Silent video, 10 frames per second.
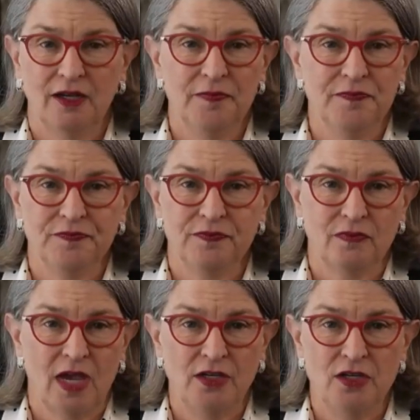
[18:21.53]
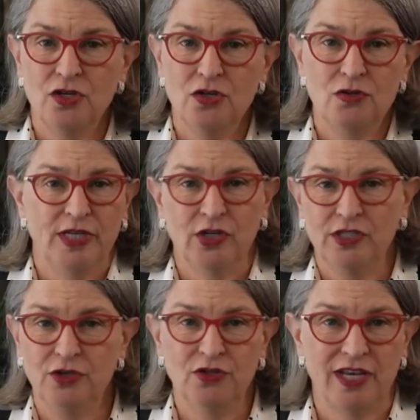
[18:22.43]
um, I knew we
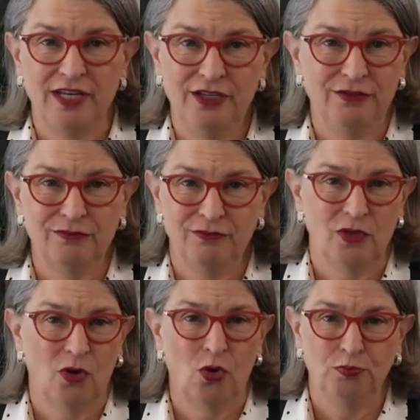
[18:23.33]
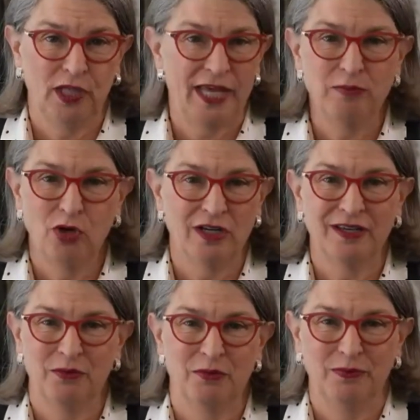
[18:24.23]
couldn't use any old
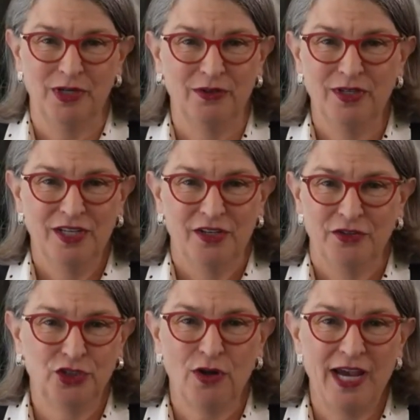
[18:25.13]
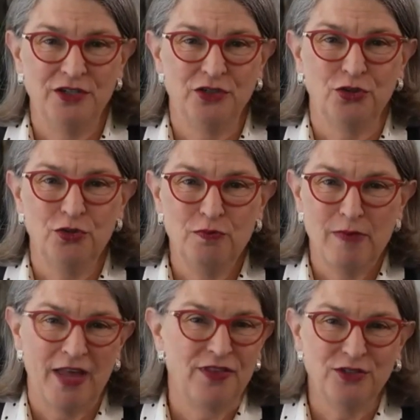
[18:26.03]
playbook. You know, the tried and true
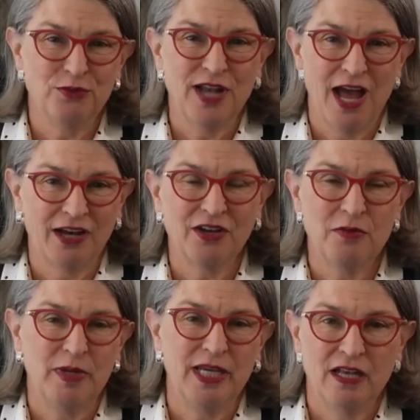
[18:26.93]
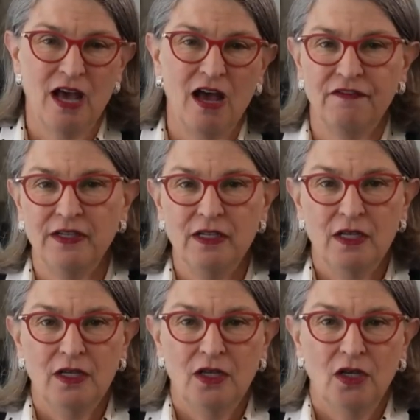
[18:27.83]
methods were not going to be enough. And
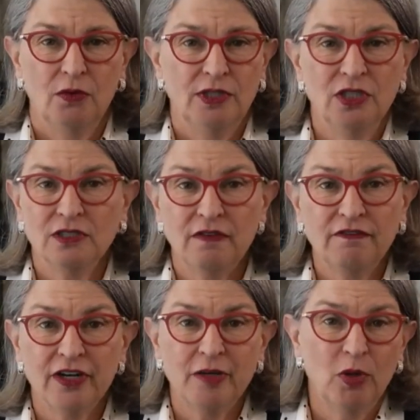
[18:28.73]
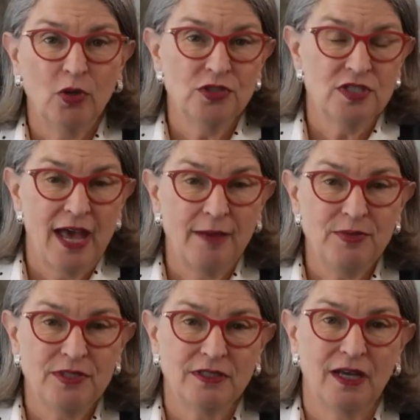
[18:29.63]
we took some very bold
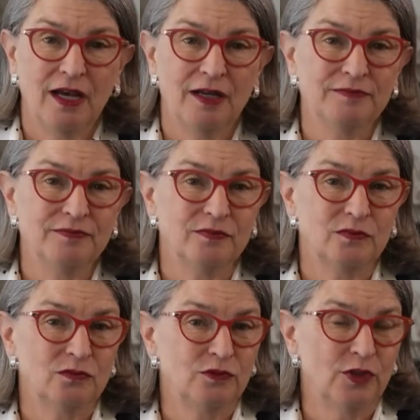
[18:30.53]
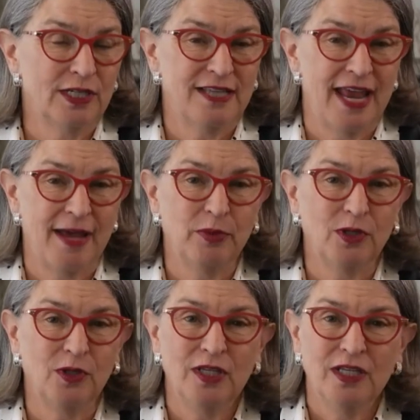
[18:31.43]
steps. Um, for
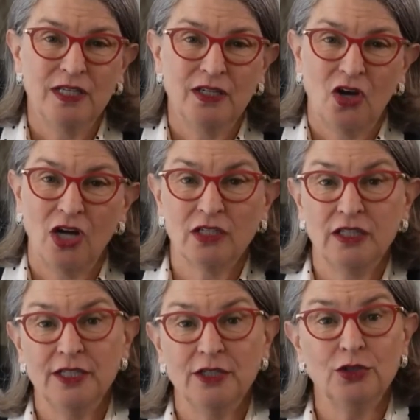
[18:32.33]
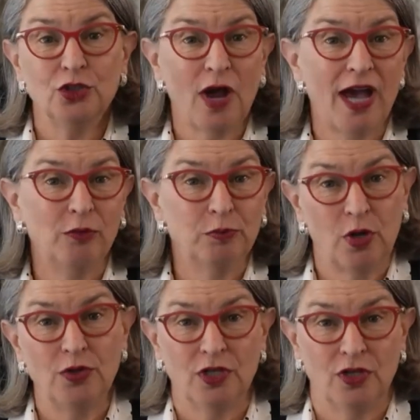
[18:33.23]
example, our clinical trial
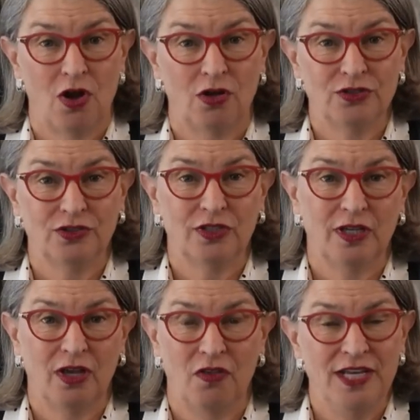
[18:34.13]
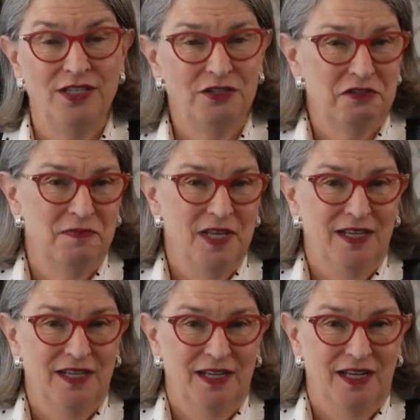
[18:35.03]
protocols. These are
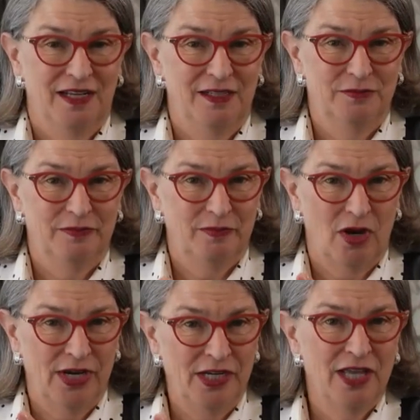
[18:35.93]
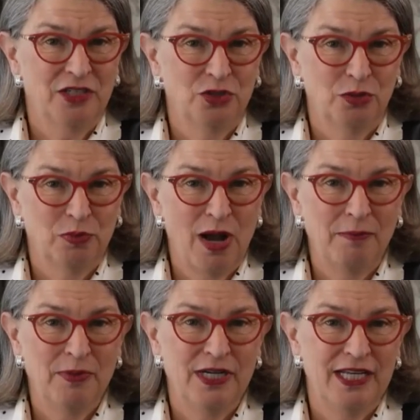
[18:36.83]
um, our intellectual
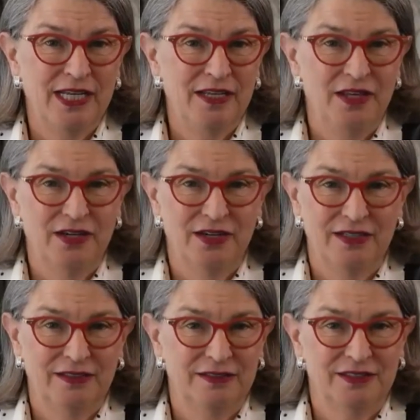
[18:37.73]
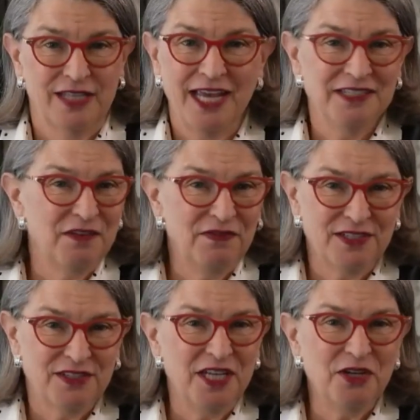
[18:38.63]
property, they're uh,
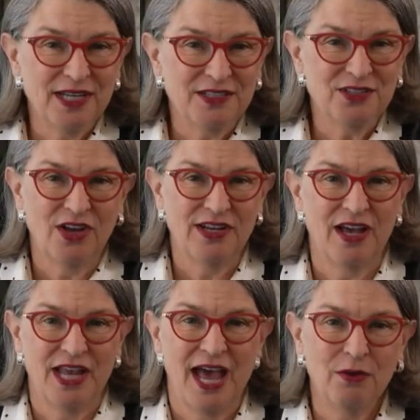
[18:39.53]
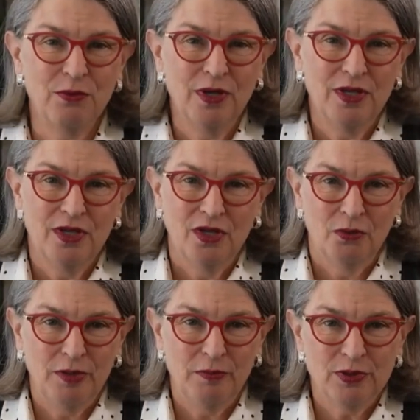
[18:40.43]
scientific secrets on, on how
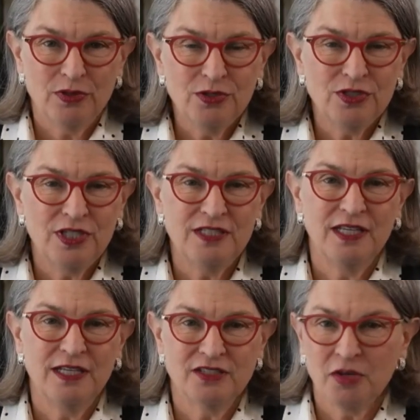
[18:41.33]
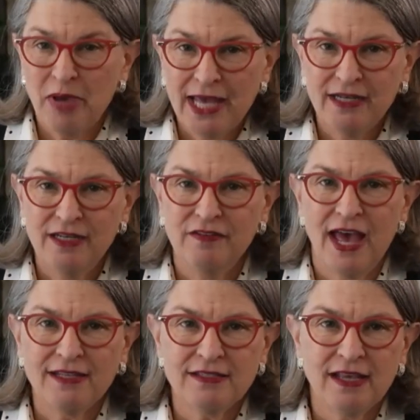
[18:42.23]
we produce these things, competitive
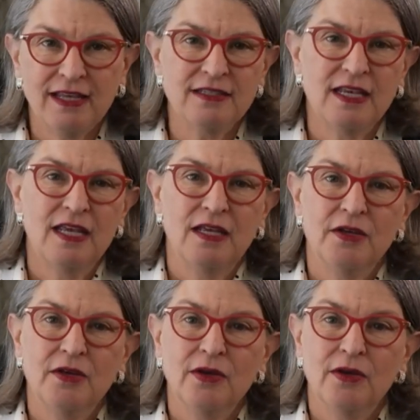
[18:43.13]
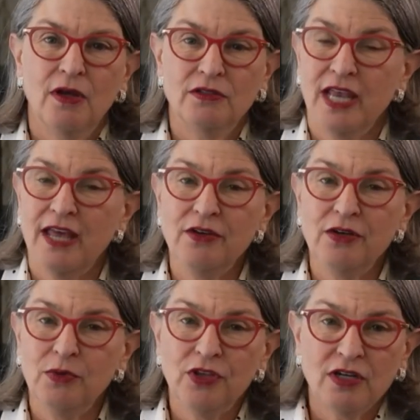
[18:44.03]
assets.
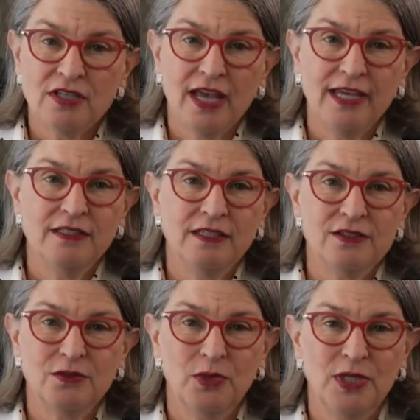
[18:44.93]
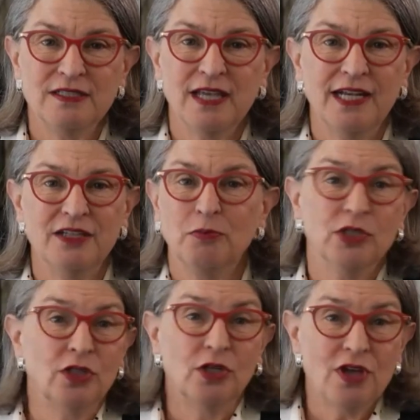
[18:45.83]
Together with our scientists, we decided to
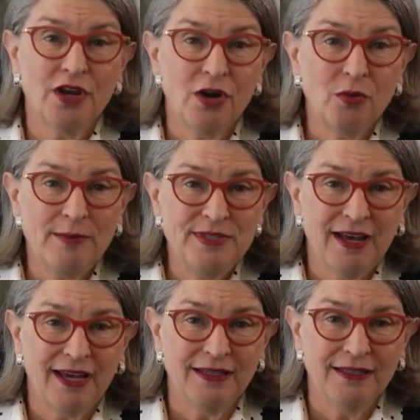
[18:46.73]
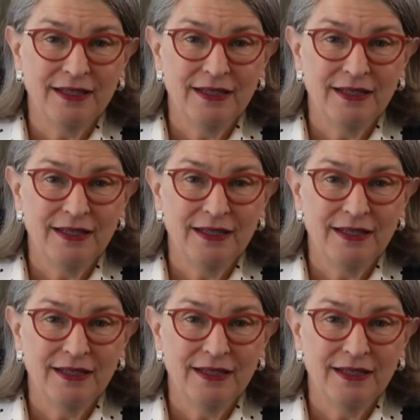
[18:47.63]
put those on our website